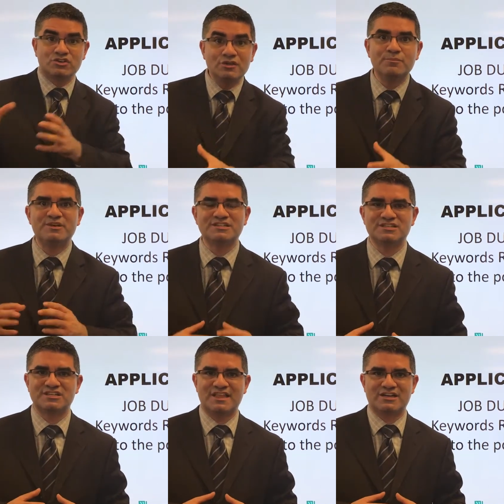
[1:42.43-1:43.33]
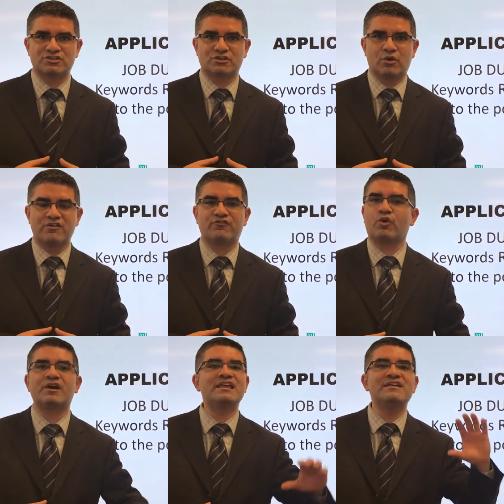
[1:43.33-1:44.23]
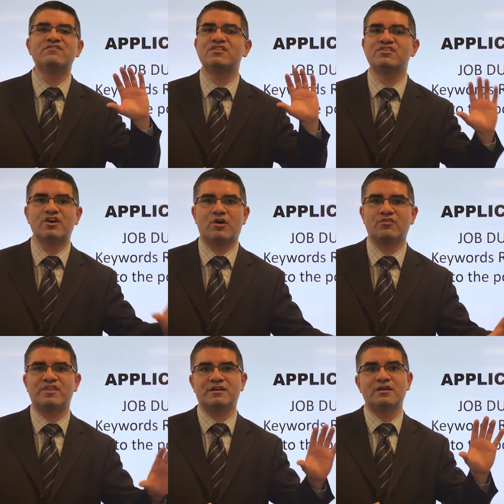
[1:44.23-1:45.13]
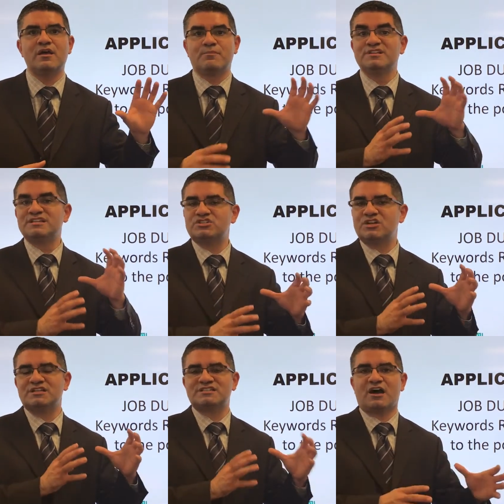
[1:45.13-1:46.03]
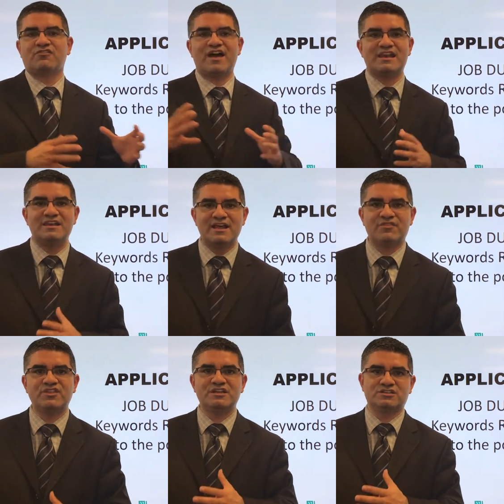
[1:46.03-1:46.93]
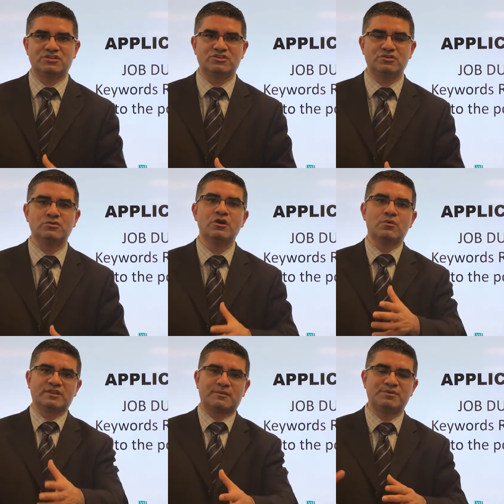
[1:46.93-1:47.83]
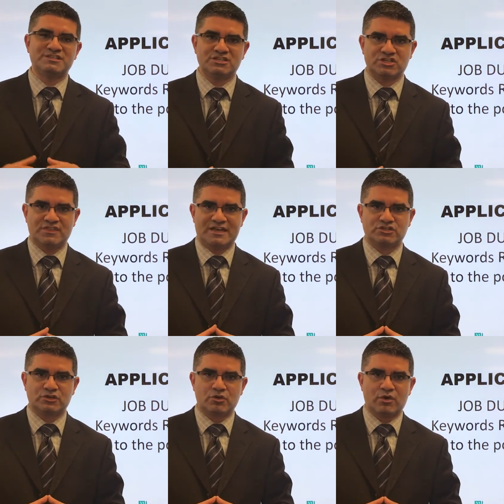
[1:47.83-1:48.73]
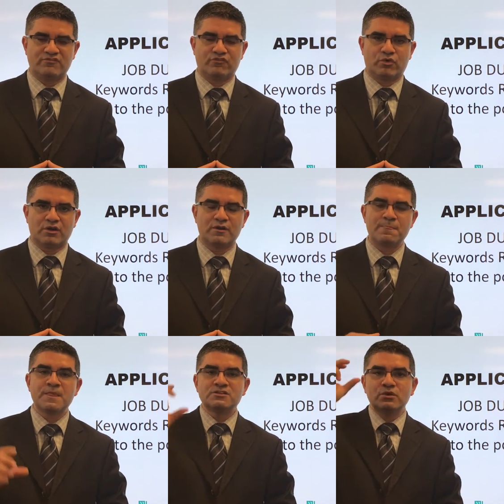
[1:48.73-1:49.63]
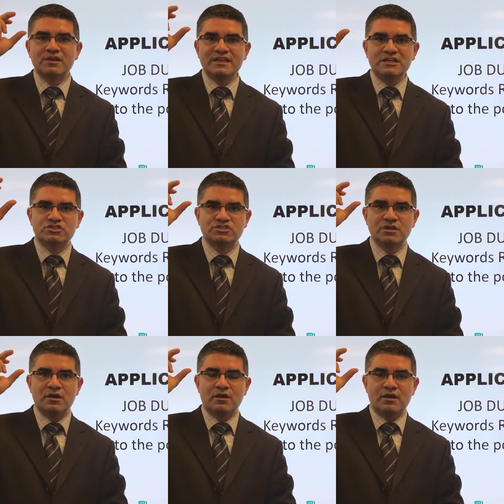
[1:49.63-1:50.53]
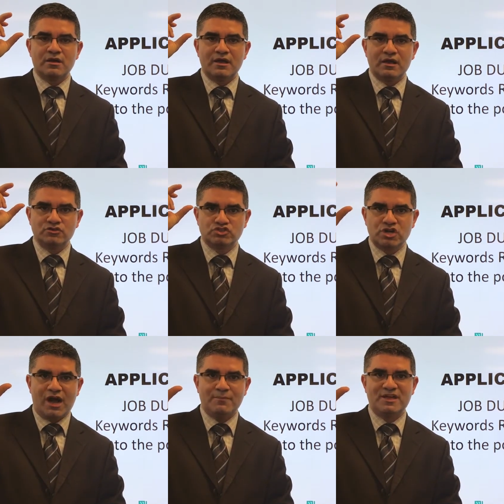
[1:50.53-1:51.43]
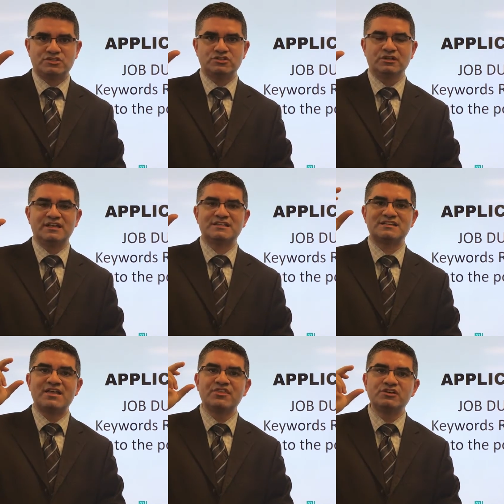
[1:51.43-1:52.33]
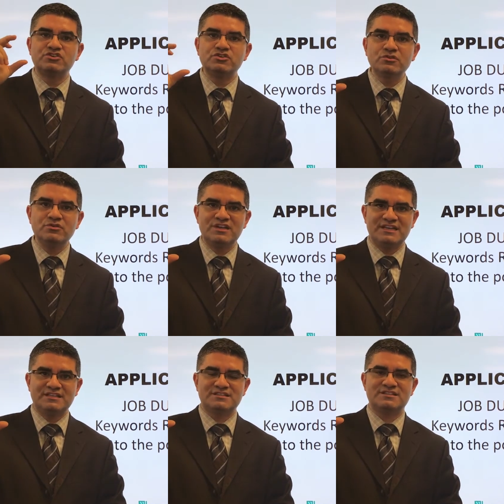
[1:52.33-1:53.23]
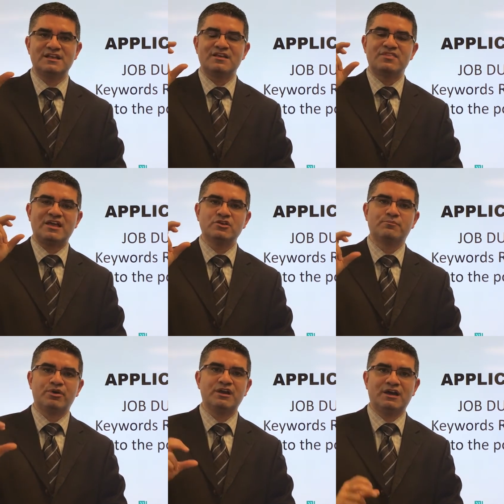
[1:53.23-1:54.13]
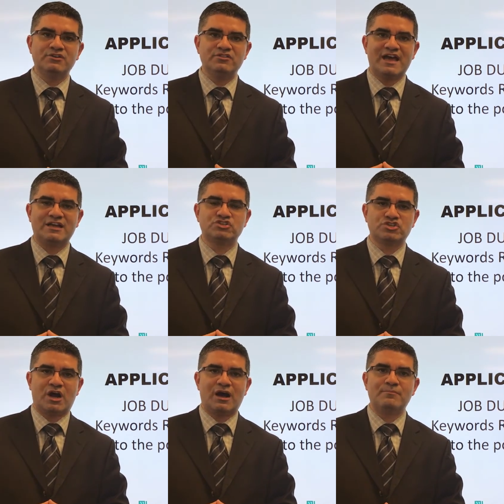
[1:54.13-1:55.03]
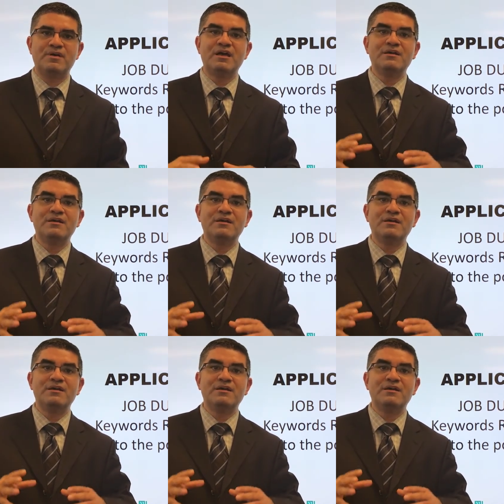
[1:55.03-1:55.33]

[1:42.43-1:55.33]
to the position that you're going for, even though the position itself had nothing to do with the position that you're going for. So each job that you list and the duties that you put under that job,